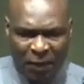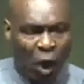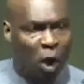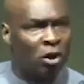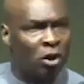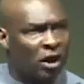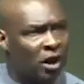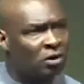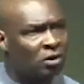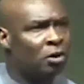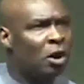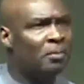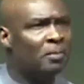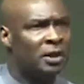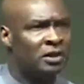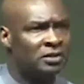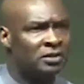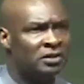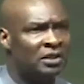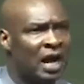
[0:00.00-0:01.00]
Oral
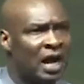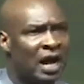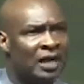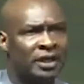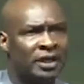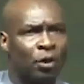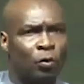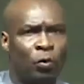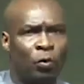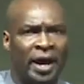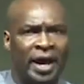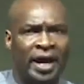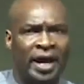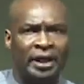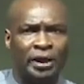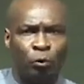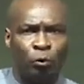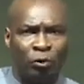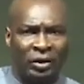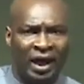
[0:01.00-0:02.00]
Roberts and the way
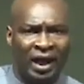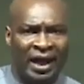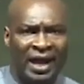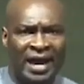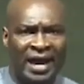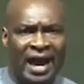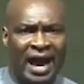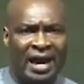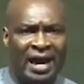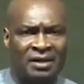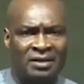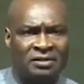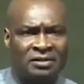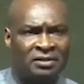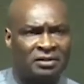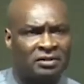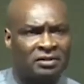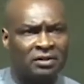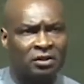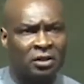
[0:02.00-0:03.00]
he would lay
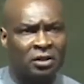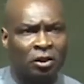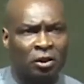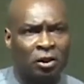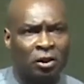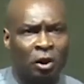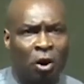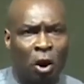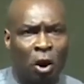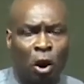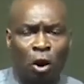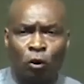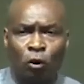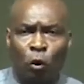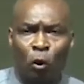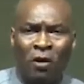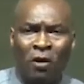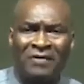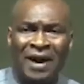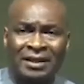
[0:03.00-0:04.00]
hands
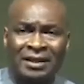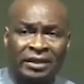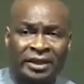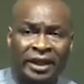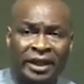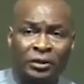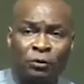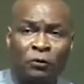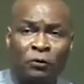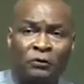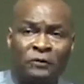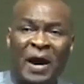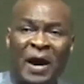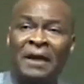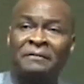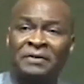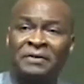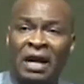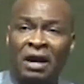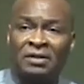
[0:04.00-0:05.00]
on over 3,000 to
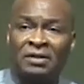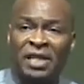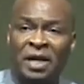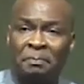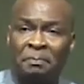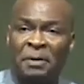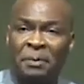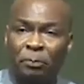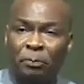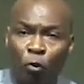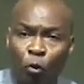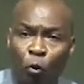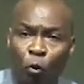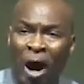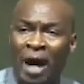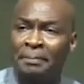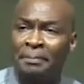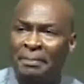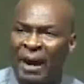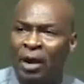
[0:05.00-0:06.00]
5,000 people
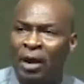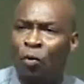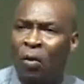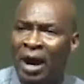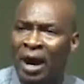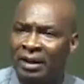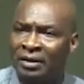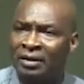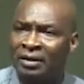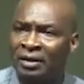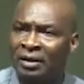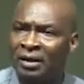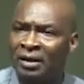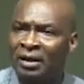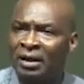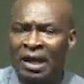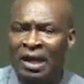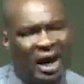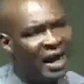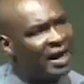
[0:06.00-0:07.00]
one by one.
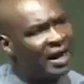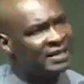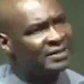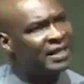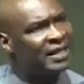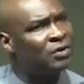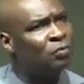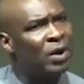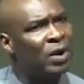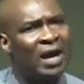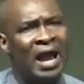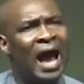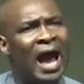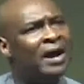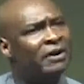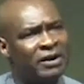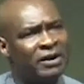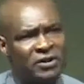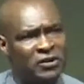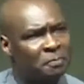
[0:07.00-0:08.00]
And I said, well,
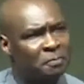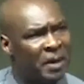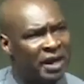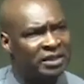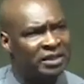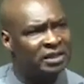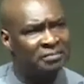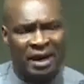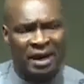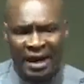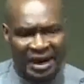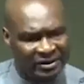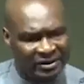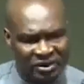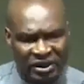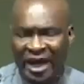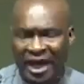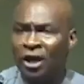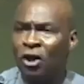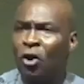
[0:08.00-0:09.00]
I respect him and I
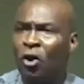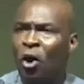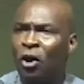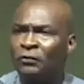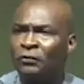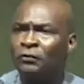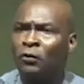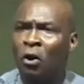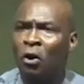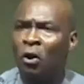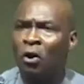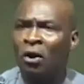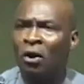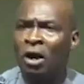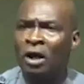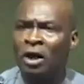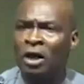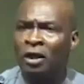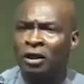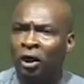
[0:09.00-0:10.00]
thank God for
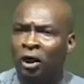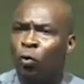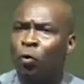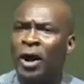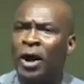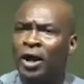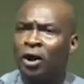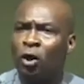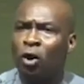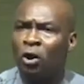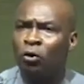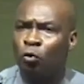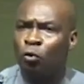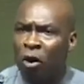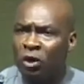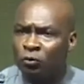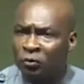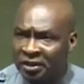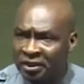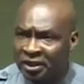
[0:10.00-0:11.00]
the way God
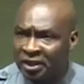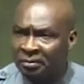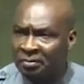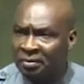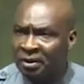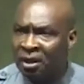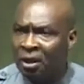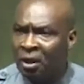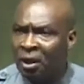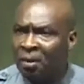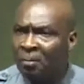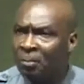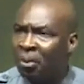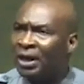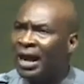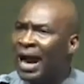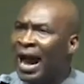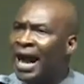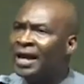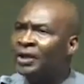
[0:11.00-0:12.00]
worked with him.
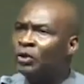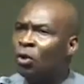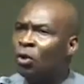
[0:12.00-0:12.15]
But I